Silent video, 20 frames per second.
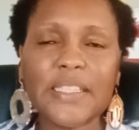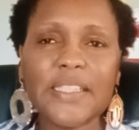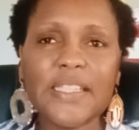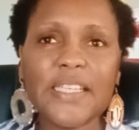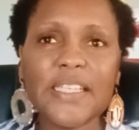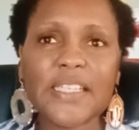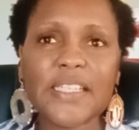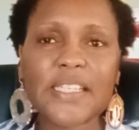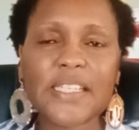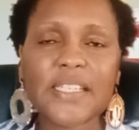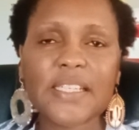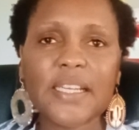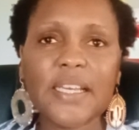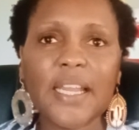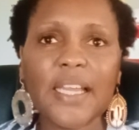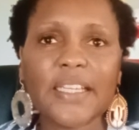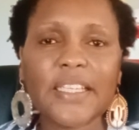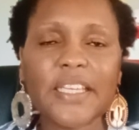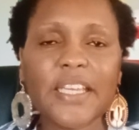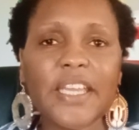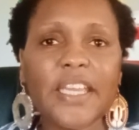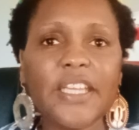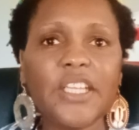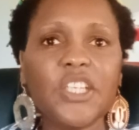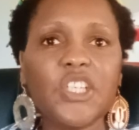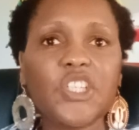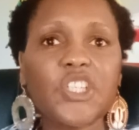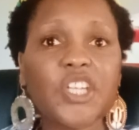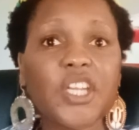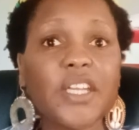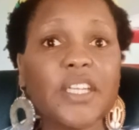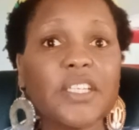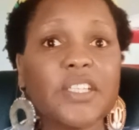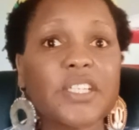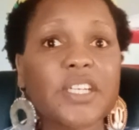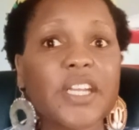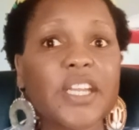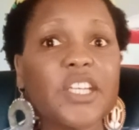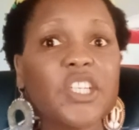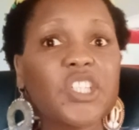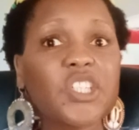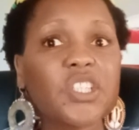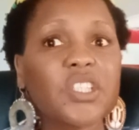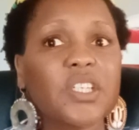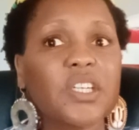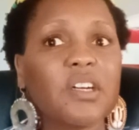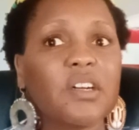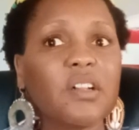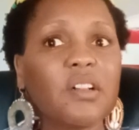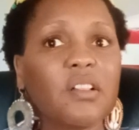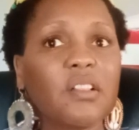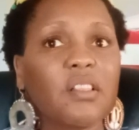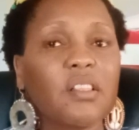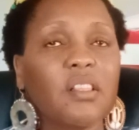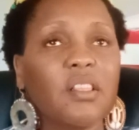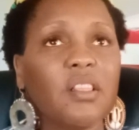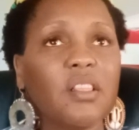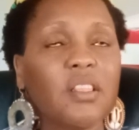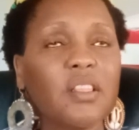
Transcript: there's like a generational